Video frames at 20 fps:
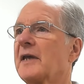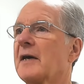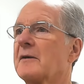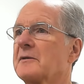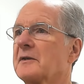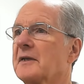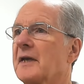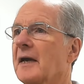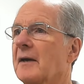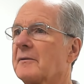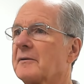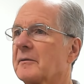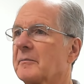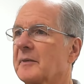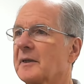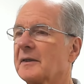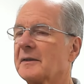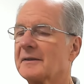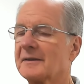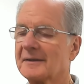Without a doubt. I
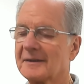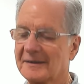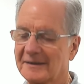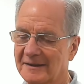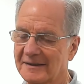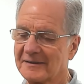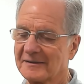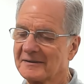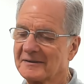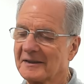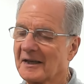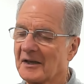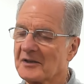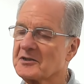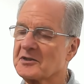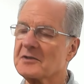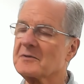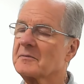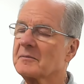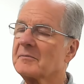mean,
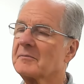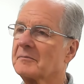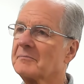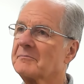yes.